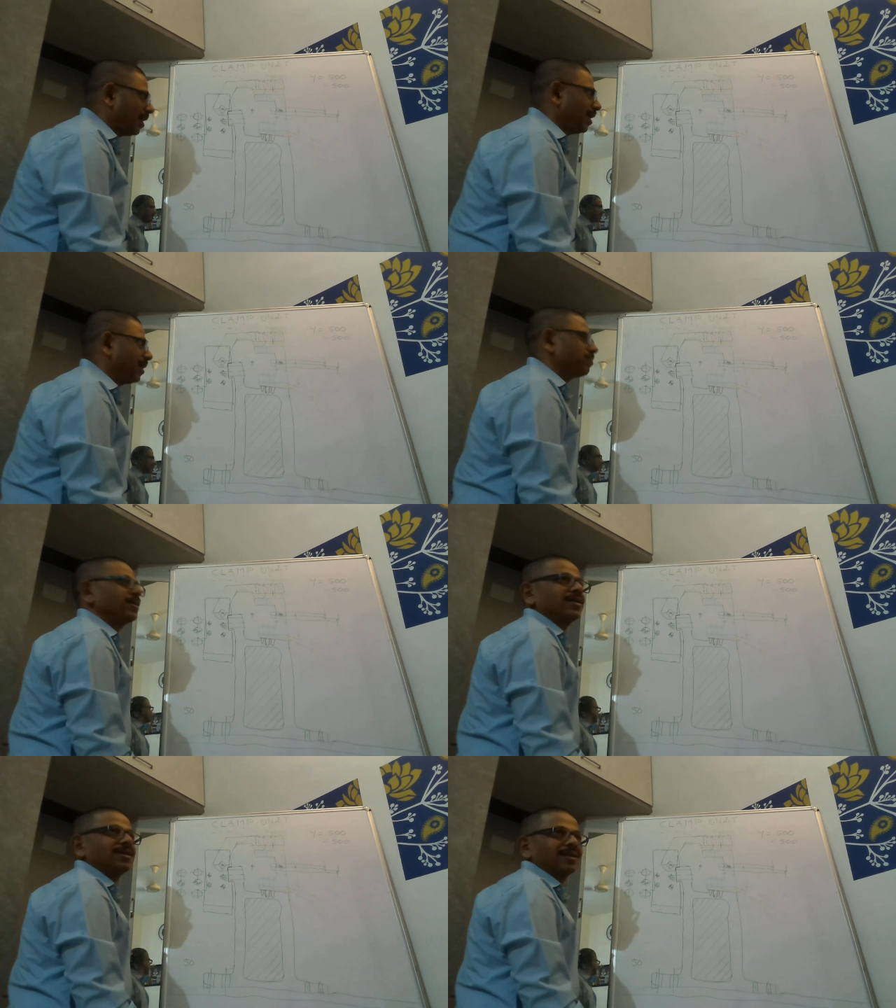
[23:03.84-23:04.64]
I
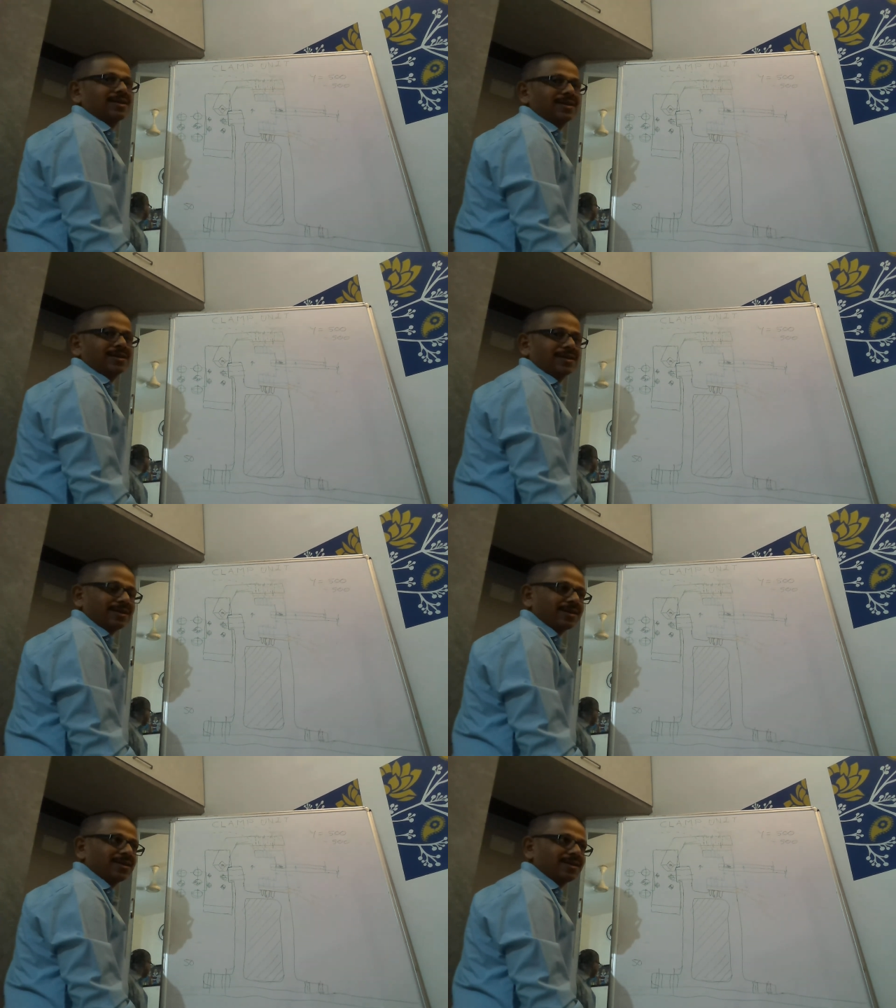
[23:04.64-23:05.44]
think
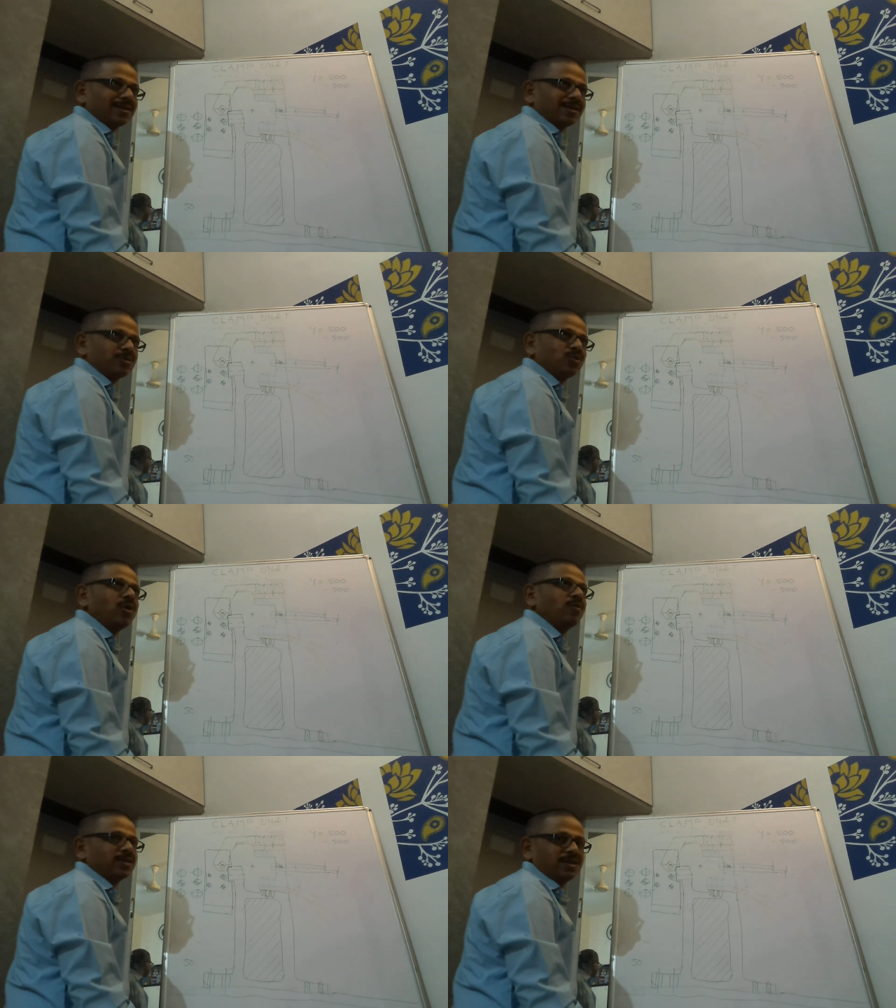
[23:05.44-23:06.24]
2
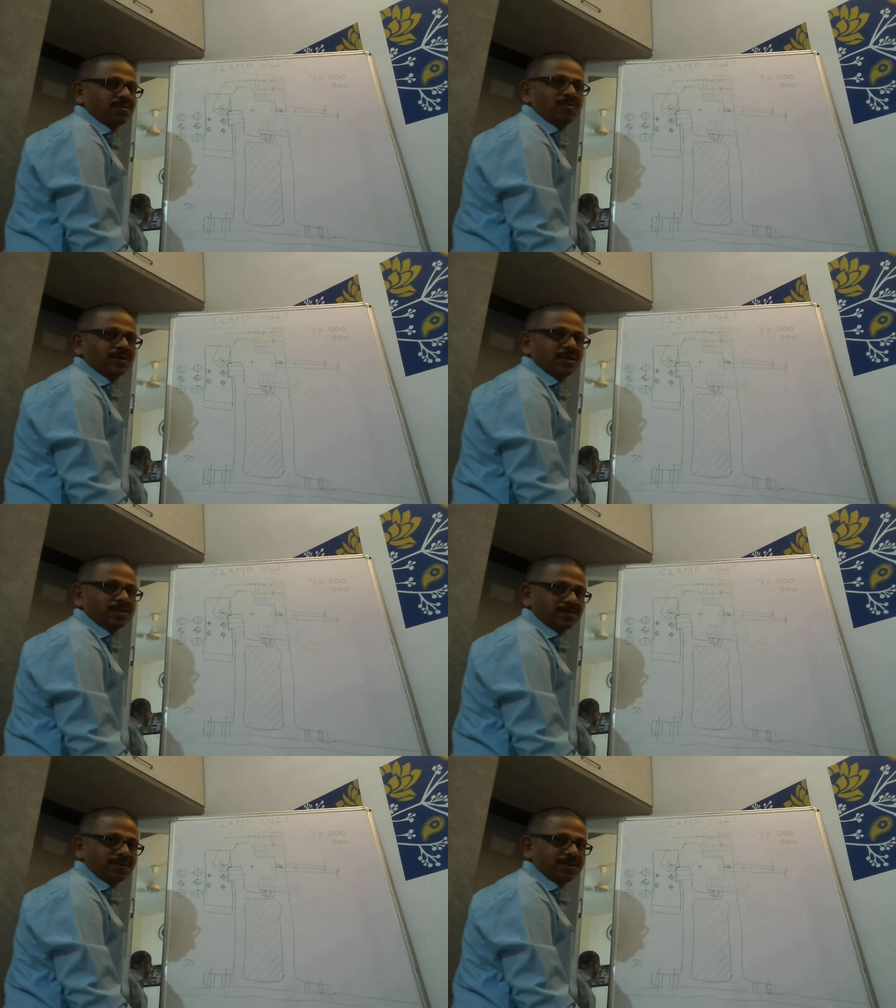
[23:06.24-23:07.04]
hours are more than
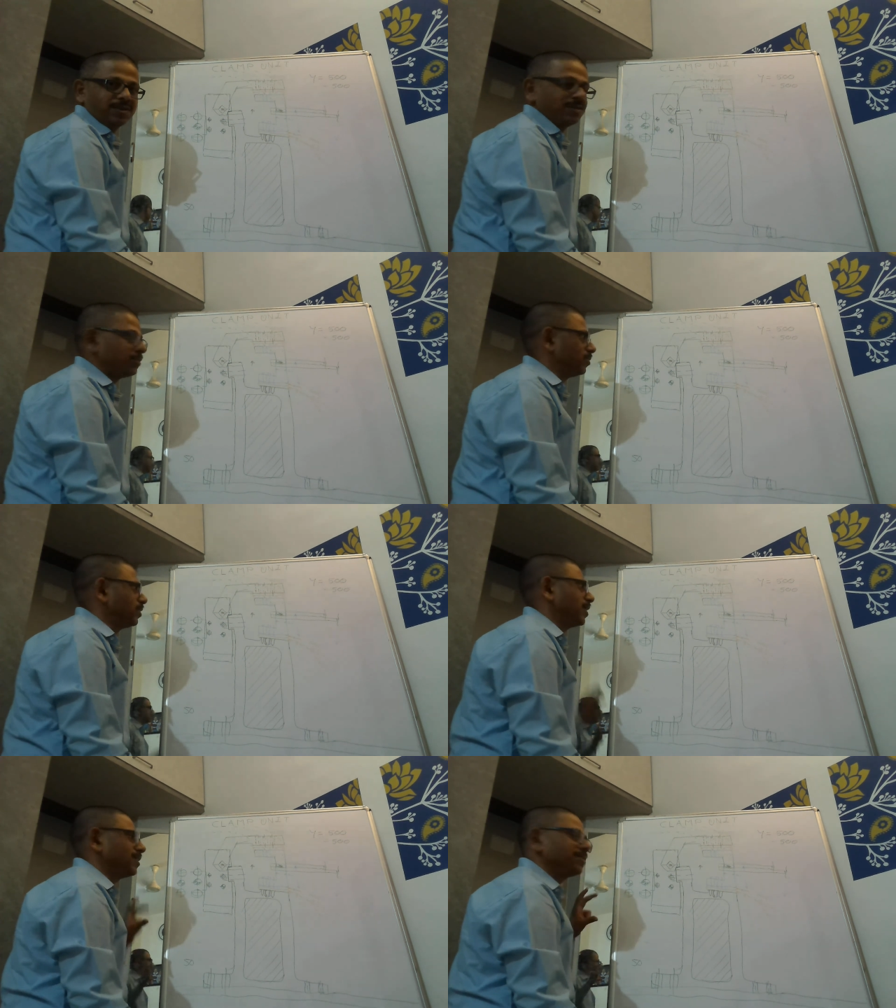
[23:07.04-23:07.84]
sufficient to
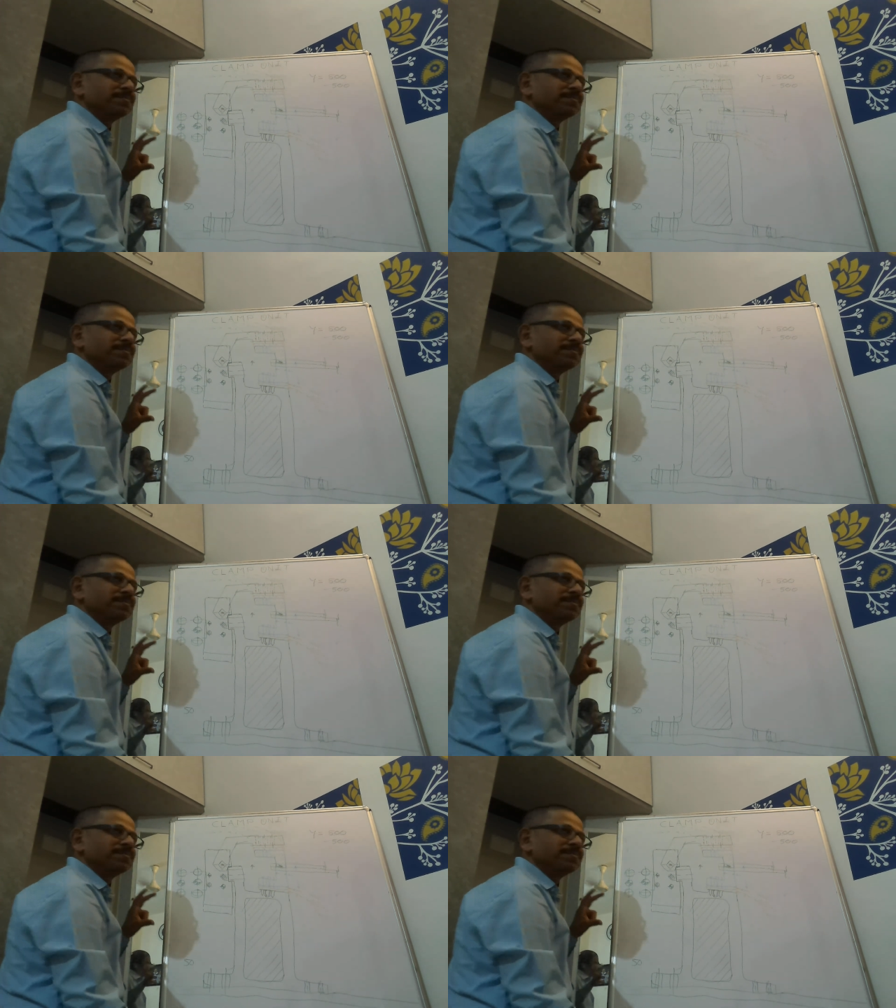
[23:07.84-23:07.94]
design.